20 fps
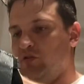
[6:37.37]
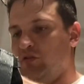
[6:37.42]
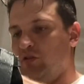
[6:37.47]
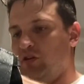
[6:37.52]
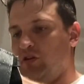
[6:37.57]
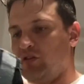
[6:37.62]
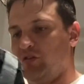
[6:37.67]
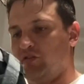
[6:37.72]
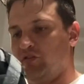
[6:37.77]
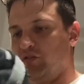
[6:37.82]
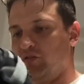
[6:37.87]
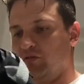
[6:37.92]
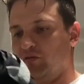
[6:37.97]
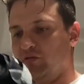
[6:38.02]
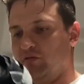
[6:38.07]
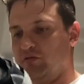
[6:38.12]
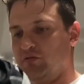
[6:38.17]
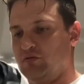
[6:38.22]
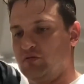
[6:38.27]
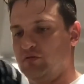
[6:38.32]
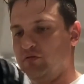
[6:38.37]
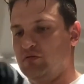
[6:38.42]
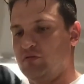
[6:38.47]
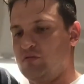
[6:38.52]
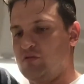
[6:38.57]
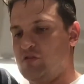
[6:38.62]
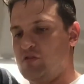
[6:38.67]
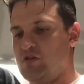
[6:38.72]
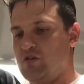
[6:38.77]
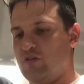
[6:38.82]
this.
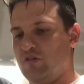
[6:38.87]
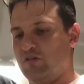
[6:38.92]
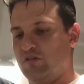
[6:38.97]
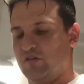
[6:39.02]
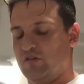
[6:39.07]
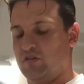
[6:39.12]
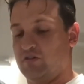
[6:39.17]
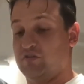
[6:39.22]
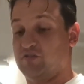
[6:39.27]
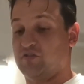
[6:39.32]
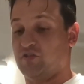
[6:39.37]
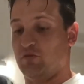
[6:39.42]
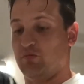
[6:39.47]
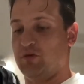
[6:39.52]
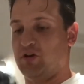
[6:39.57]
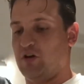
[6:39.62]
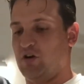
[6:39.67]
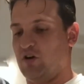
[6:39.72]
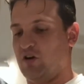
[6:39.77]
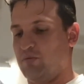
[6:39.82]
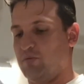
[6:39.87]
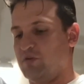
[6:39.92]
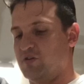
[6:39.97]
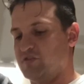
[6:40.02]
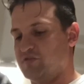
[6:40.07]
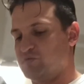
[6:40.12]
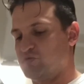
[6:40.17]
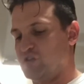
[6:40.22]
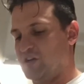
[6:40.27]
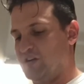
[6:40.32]
It's gonna be hard
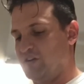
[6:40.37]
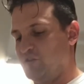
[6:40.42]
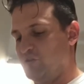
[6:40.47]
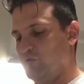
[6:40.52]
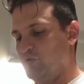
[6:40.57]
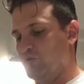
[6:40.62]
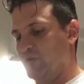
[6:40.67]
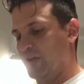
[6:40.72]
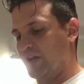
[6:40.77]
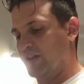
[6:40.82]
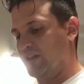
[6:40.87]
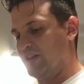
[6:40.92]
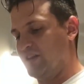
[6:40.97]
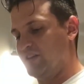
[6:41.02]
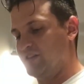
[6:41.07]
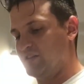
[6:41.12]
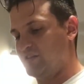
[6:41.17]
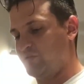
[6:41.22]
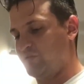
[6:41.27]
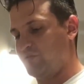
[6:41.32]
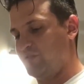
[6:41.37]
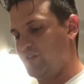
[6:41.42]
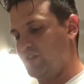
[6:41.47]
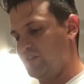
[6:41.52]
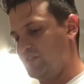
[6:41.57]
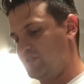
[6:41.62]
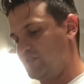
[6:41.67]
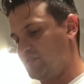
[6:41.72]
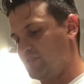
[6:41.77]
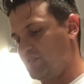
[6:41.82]
because I'm trying to do it with a clenched
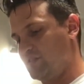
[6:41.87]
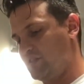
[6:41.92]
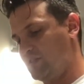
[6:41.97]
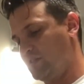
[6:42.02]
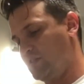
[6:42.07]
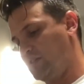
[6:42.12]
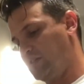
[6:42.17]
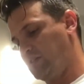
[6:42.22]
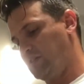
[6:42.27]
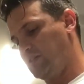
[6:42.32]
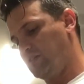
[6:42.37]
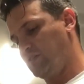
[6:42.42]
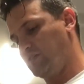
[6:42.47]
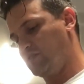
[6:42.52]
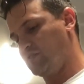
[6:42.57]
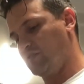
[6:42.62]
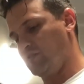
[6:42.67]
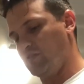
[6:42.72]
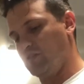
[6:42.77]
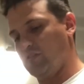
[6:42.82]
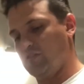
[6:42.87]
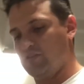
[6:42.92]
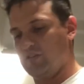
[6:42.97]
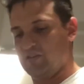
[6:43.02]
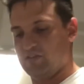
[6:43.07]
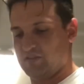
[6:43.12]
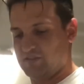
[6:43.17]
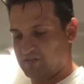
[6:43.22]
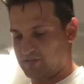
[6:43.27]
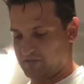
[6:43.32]
fist so that
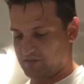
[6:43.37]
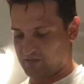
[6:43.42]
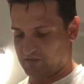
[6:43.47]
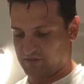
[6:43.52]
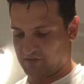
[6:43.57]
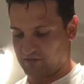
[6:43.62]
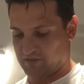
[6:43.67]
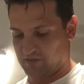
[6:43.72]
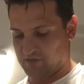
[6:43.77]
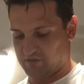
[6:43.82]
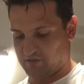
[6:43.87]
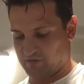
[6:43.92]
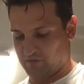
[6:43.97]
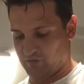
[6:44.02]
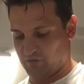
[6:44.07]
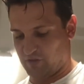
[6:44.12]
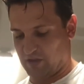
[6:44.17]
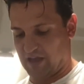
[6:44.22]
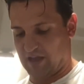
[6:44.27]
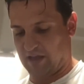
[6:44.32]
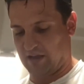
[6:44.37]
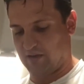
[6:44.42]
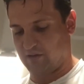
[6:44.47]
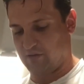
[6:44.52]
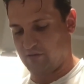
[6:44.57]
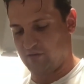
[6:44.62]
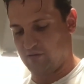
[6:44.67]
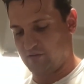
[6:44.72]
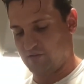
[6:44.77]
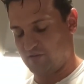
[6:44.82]
this doesn't do that.
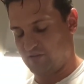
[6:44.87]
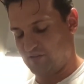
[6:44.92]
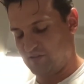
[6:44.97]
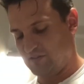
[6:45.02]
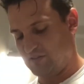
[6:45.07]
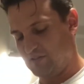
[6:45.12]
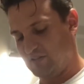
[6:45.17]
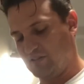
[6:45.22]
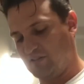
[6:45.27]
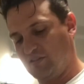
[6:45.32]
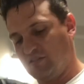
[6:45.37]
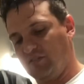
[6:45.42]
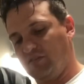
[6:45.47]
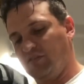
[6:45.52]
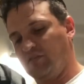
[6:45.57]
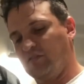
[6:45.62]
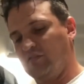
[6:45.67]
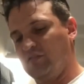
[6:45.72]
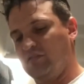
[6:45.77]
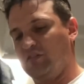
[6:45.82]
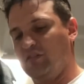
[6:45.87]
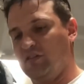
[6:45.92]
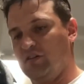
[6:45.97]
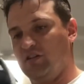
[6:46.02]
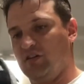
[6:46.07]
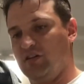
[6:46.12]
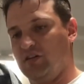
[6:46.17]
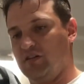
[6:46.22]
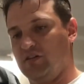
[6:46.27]
All right.